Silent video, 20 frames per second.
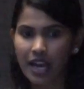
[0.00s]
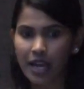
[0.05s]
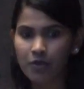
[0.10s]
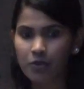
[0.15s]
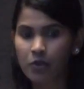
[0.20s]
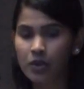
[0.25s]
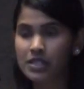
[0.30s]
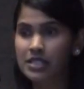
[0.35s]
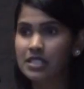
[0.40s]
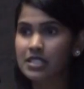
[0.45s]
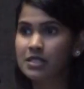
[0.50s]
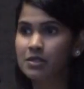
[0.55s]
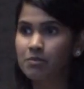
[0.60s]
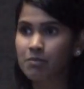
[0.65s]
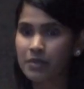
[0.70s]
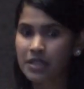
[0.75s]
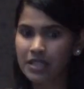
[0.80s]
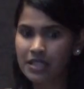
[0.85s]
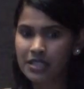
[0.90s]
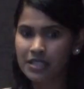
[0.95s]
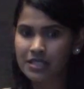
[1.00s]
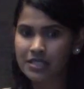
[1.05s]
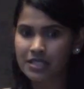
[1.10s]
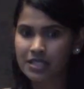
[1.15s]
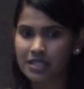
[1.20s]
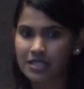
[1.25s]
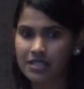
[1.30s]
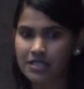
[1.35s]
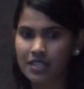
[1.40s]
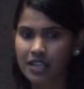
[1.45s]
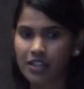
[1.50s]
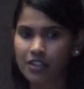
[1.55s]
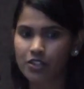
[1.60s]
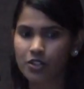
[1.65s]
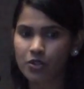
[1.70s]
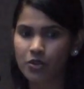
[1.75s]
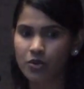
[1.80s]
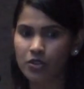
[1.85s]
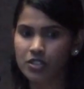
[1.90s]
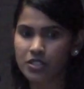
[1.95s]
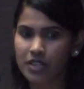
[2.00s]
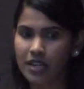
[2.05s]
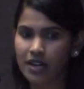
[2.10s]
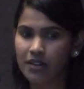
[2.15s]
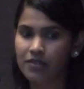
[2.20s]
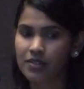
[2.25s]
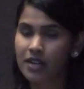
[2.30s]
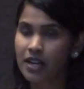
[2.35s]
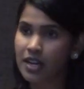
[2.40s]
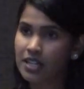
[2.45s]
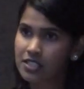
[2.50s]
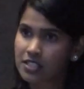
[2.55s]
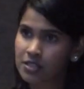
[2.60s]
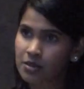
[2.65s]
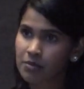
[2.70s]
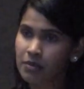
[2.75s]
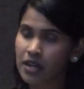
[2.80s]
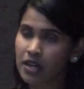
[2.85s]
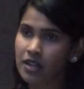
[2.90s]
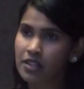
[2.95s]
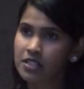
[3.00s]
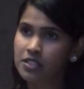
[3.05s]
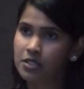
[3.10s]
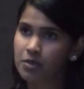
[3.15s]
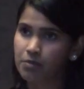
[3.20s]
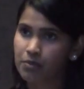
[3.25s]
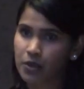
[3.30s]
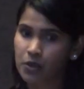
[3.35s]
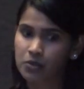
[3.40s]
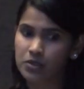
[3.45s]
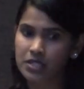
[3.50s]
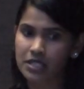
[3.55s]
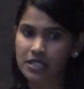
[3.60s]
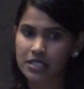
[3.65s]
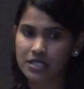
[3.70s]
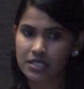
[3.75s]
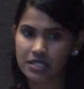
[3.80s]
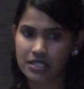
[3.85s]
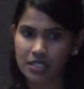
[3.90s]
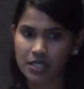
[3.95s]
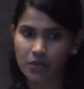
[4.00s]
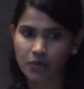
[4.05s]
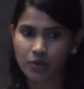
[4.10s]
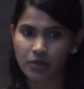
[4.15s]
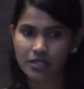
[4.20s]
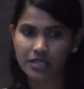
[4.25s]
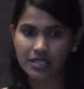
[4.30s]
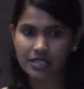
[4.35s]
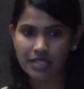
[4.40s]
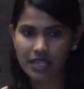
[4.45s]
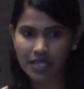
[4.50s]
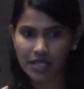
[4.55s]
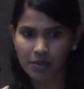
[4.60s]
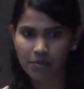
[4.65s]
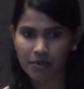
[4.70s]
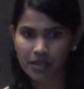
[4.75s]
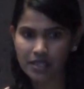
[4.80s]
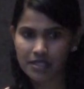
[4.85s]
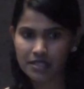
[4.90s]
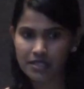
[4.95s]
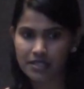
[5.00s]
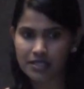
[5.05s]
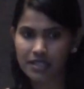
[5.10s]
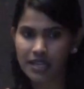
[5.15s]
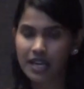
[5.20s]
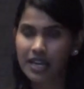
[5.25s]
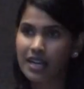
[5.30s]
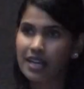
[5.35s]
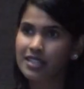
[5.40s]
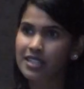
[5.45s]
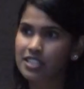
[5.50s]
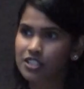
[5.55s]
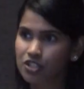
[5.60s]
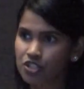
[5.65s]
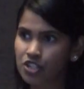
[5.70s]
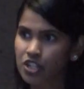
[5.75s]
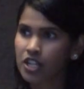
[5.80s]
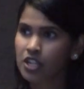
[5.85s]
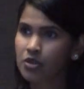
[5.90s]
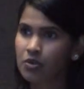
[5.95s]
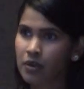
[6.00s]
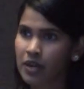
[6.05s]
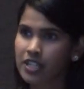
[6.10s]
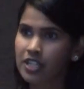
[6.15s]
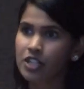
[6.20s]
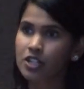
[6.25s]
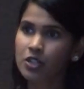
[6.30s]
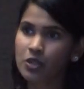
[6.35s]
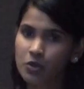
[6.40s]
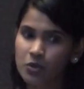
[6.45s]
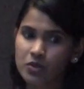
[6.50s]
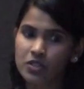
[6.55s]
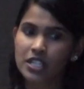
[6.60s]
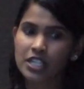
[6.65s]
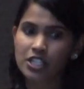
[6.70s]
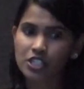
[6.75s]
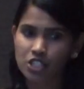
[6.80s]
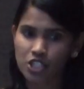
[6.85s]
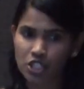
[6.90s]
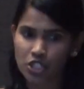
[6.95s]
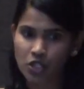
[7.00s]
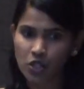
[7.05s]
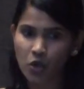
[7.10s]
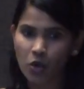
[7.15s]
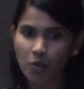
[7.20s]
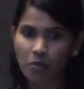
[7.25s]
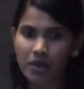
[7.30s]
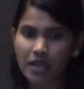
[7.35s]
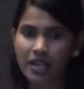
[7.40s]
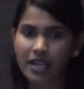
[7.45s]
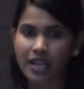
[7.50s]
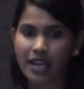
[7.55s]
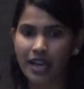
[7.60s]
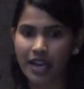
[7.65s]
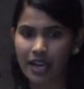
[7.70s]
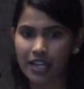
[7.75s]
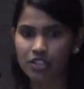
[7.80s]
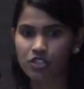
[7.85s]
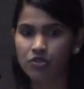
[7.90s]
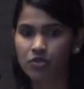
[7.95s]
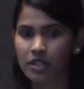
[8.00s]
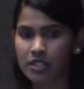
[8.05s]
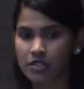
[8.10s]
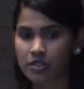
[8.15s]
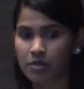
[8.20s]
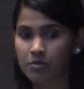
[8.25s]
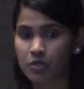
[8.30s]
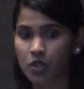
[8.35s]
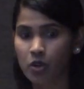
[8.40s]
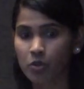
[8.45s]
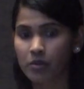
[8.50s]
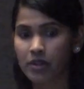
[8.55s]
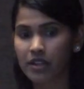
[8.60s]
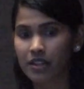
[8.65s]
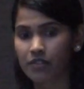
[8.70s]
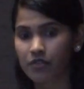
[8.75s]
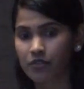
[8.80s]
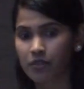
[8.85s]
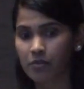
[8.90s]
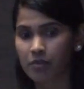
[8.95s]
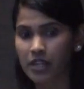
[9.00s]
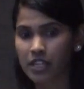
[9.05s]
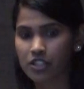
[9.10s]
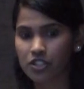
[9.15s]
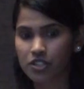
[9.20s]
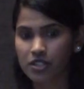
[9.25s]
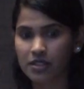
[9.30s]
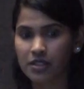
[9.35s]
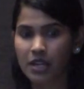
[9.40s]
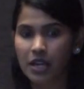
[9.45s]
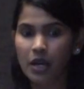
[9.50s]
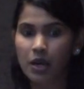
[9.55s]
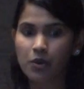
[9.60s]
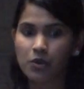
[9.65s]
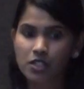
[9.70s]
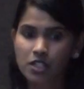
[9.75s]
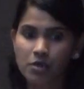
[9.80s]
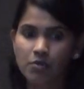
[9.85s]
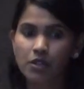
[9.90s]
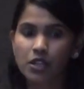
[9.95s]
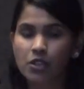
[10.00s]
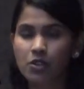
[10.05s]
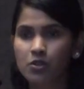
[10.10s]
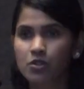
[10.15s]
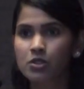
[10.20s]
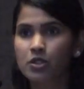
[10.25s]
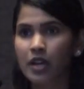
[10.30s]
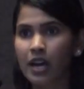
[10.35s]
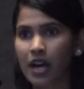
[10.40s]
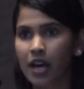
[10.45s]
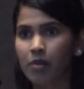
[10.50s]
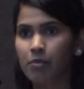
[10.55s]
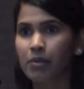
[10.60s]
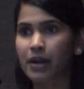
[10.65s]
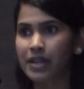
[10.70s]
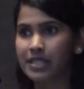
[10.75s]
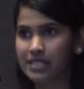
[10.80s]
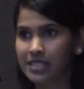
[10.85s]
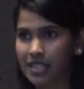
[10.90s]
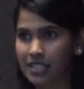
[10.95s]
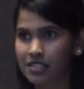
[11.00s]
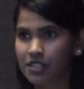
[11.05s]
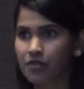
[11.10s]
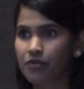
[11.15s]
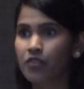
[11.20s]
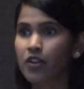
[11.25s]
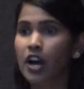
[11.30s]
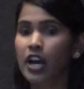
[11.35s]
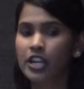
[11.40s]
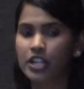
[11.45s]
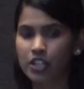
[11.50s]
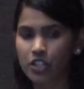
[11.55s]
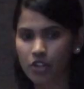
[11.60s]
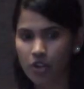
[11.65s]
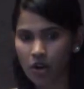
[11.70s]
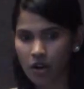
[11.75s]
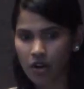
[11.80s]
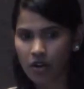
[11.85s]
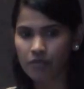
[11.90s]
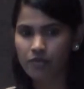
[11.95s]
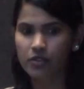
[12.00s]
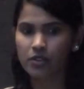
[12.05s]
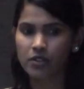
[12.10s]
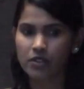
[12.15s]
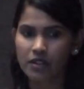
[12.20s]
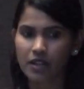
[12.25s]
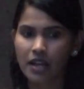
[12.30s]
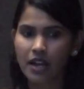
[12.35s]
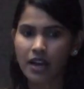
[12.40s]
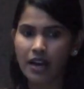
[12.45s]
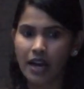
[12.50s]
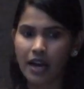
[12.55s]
And what this means is that you're going to have customized protein sequence databases that's generated using genomic and transcriptomic information, which can be used to help identify novel